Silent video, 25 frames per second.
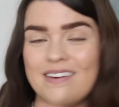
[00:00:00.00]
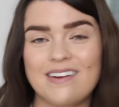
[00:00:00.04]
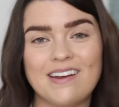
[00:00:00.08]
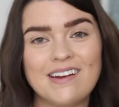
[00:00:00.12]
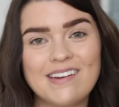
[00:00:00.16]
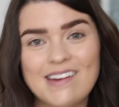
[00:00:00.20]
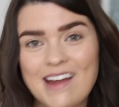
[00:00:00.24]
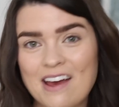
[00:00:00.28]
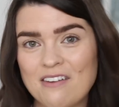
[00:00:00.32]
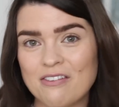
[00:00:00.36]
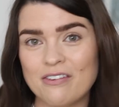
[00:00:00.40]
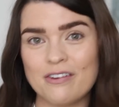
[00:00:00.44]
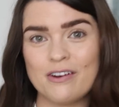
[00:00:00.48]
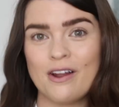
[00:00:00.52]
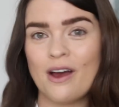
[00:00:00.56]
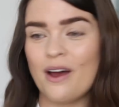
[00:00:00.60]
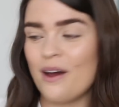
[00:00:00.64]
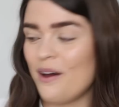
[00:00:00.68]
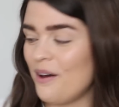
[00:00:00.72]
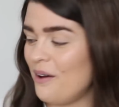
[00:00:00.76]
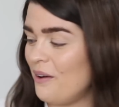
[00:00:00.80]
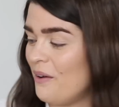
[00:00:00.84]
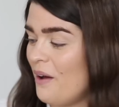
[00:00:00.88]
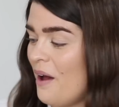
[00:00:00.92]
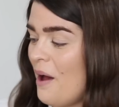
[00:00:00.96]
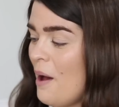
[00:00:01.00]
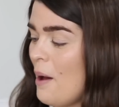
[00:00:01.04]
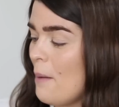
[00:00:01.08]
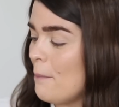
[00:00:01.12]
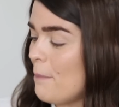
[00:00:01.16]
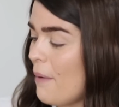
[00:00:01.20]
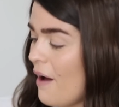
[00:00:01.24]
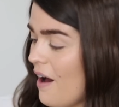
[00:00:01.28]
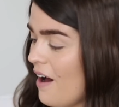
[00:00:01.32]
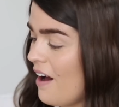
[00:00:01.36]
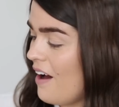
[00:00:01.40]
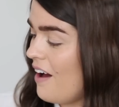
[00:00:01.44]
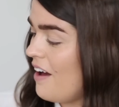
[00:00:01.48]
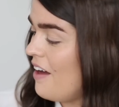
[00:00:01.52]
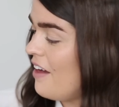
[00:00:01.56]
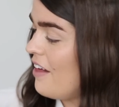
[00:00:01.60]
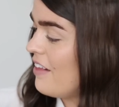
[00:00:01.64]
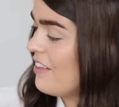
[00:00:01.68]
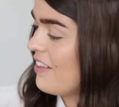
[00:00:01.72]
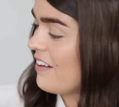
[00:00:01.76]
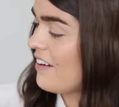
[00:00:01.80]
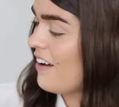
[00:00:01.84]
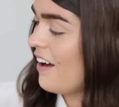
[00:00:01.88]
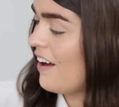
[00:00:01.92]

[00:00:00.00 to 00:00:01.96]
You never know. But the